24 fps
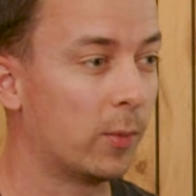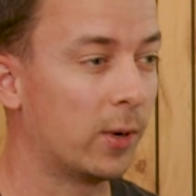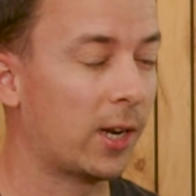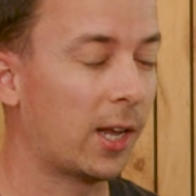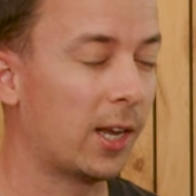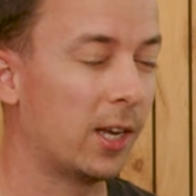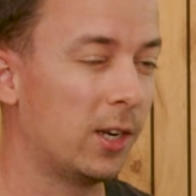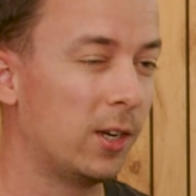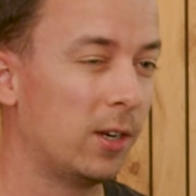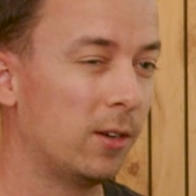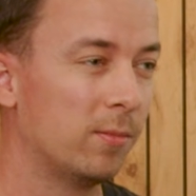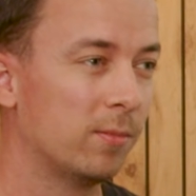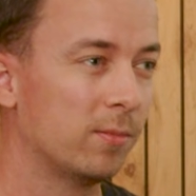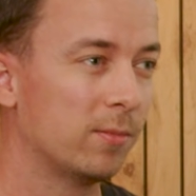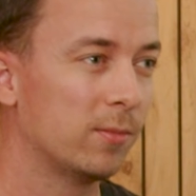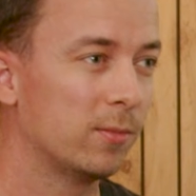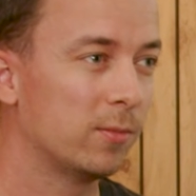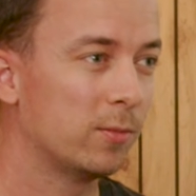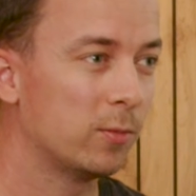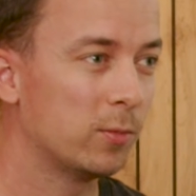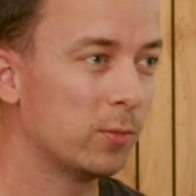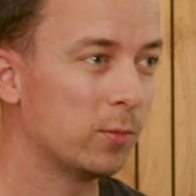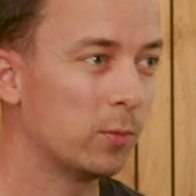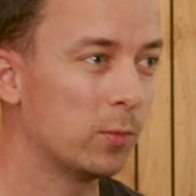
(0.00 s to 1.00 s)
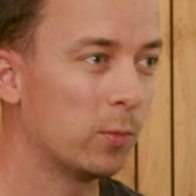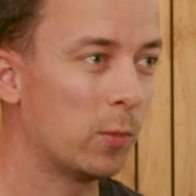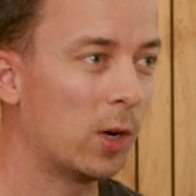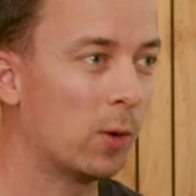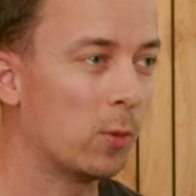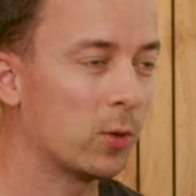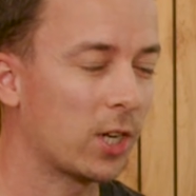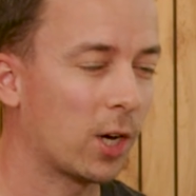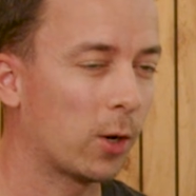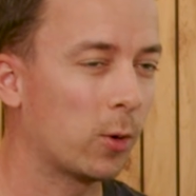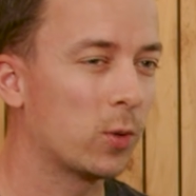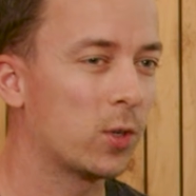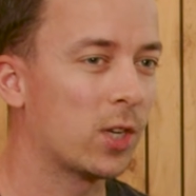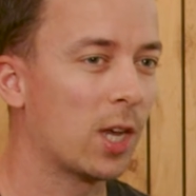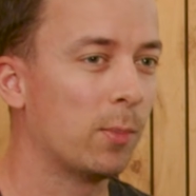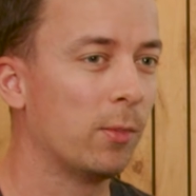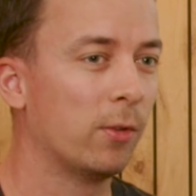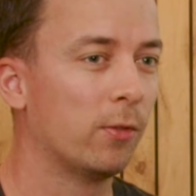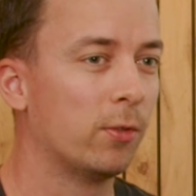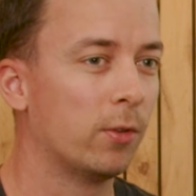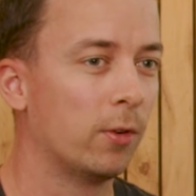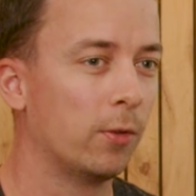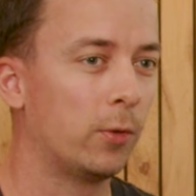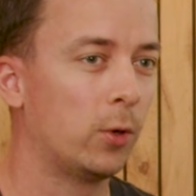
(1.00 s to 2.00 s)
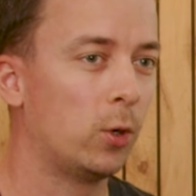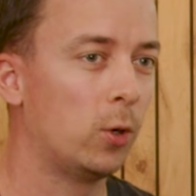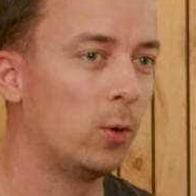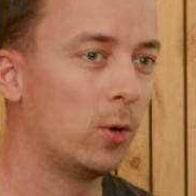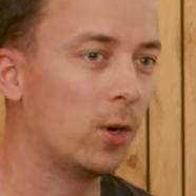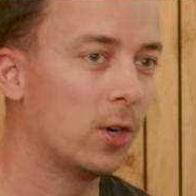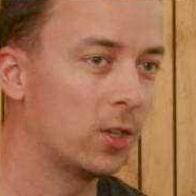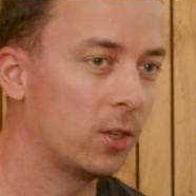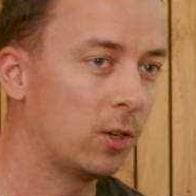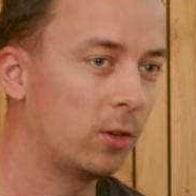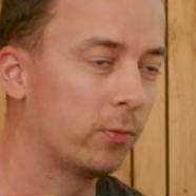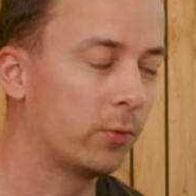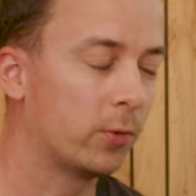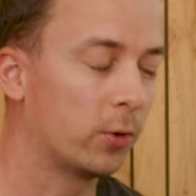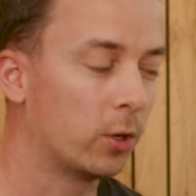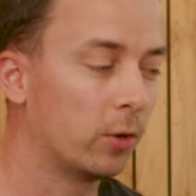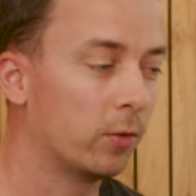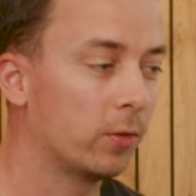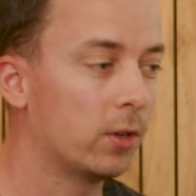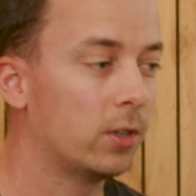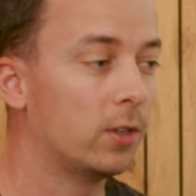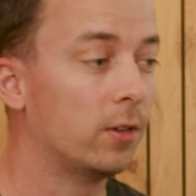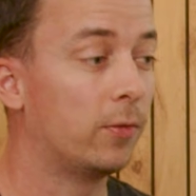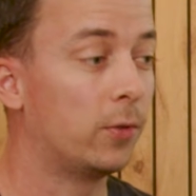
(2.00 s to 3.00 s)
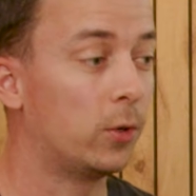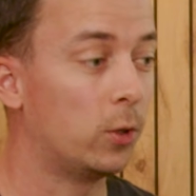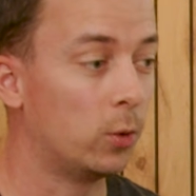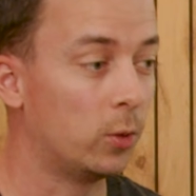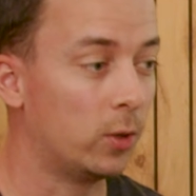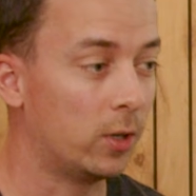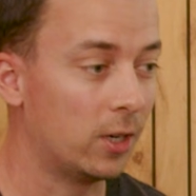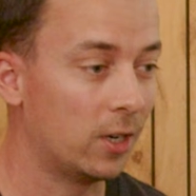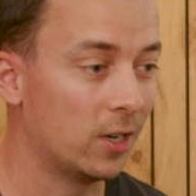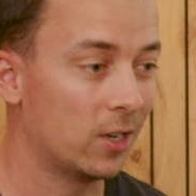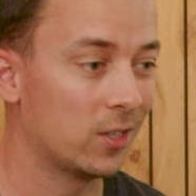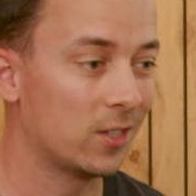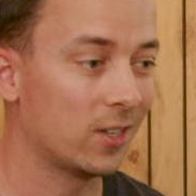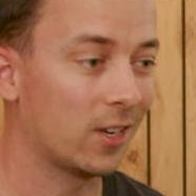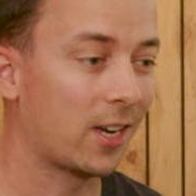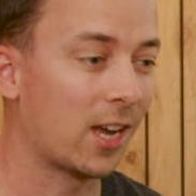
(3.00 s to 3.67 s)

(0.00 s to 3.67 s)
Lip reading: when I was aquascaping for a few years, I